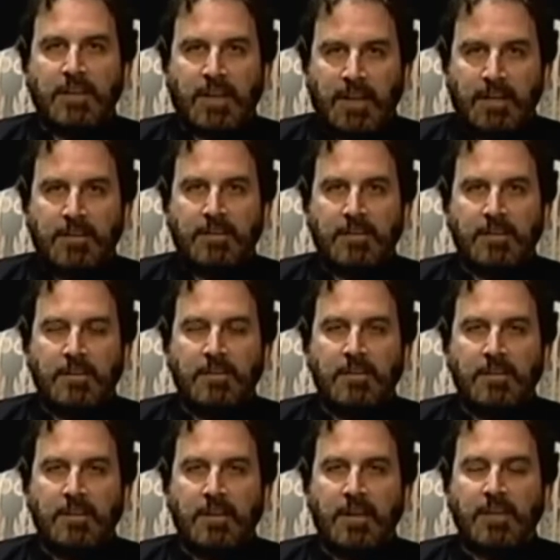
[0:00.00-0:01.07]
Ed
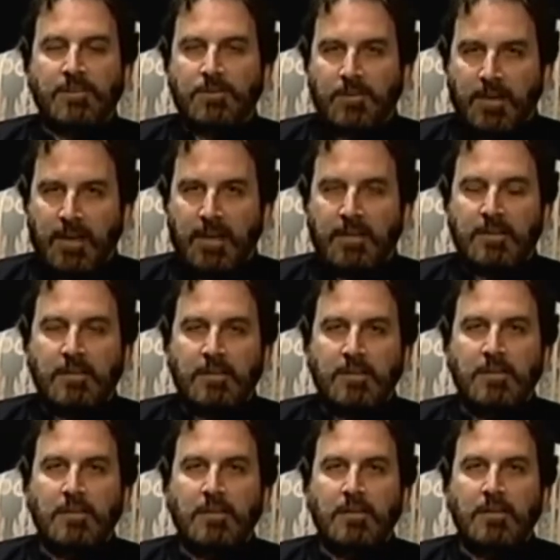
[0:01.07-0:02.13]
and Lorraine
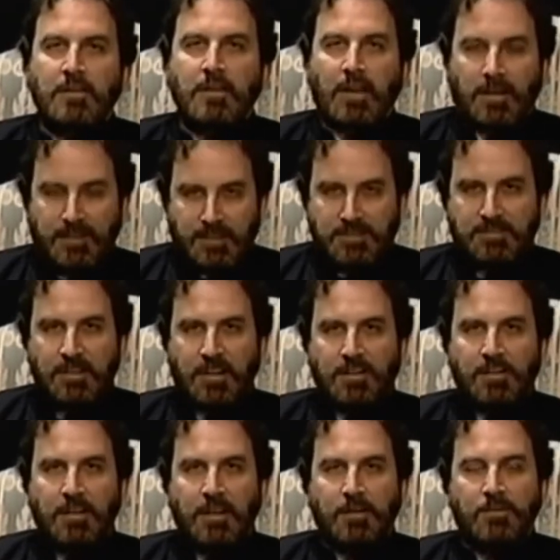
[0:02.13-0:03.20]
how they
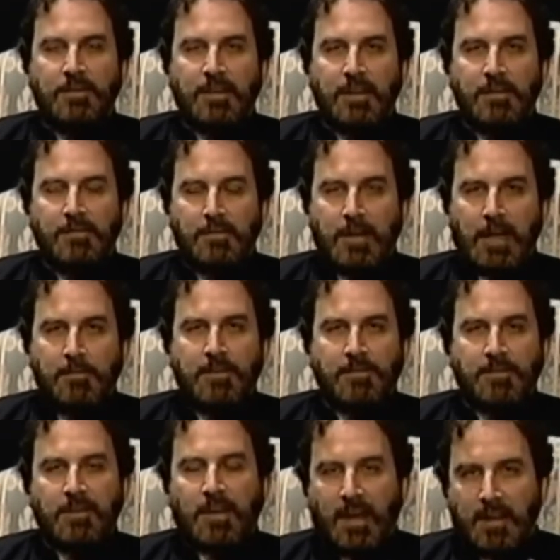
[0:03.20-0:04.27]
started out with
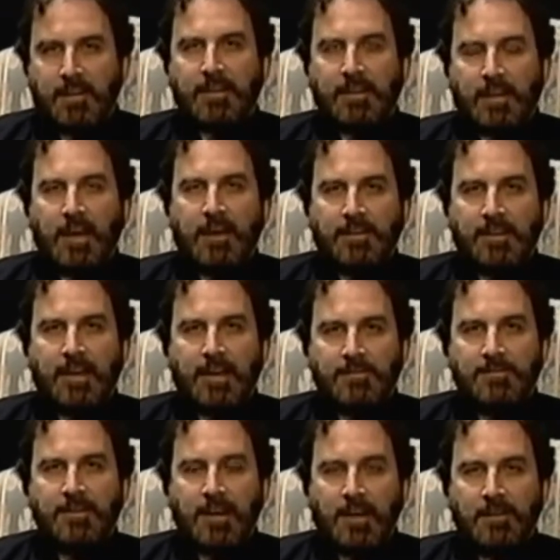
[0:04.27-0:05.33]
Amityville, how did they, how they got
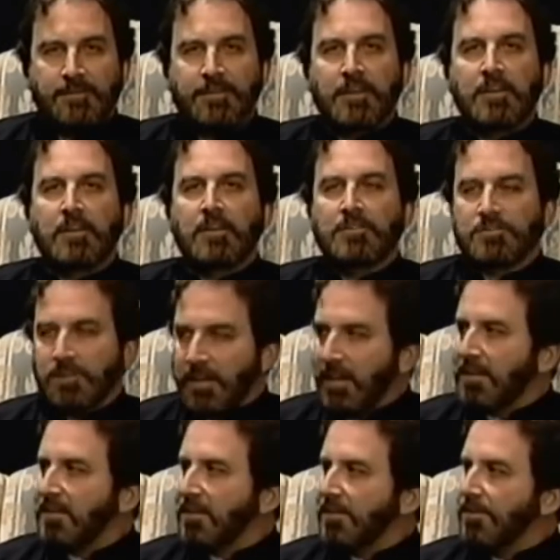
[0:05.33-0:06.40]
involved. So
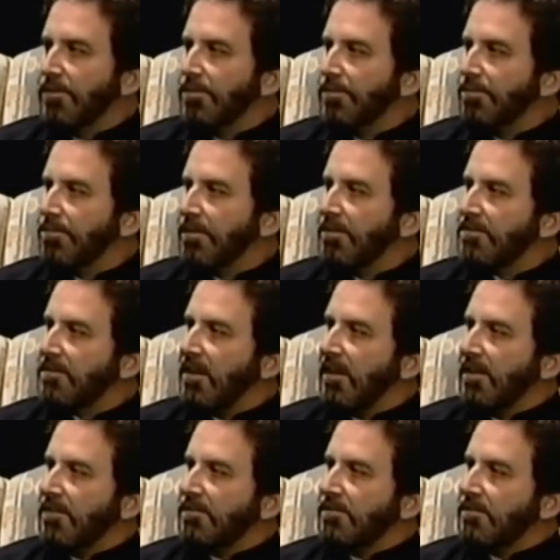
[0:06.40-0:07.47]
Ed, can you please
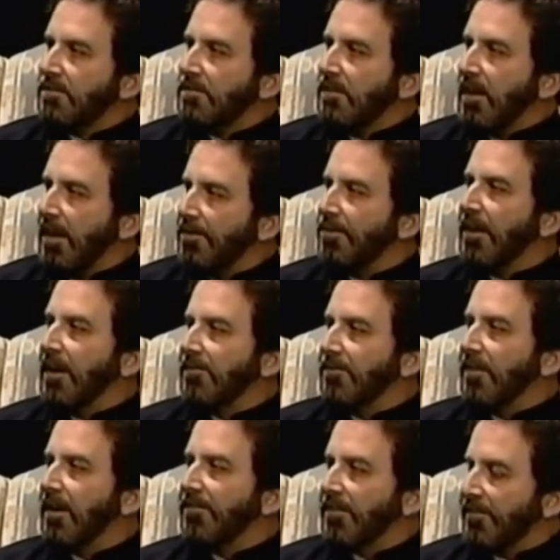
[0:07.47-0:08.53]
tell us how you got
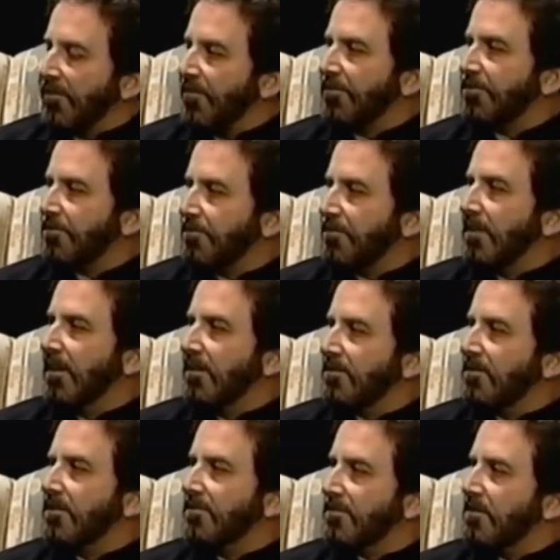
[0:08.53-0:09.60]
involved the first
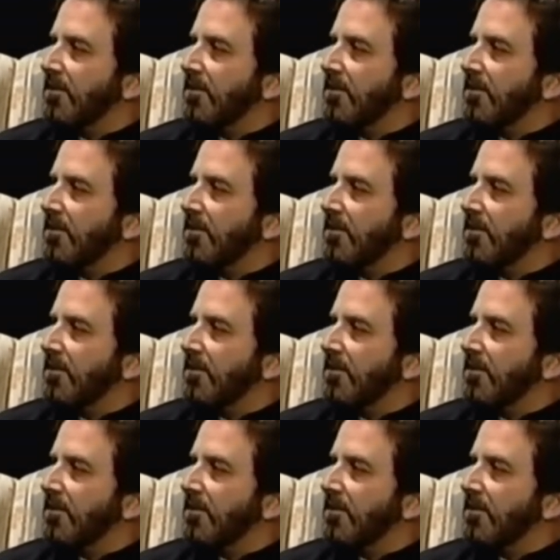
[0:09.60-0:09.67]
instance?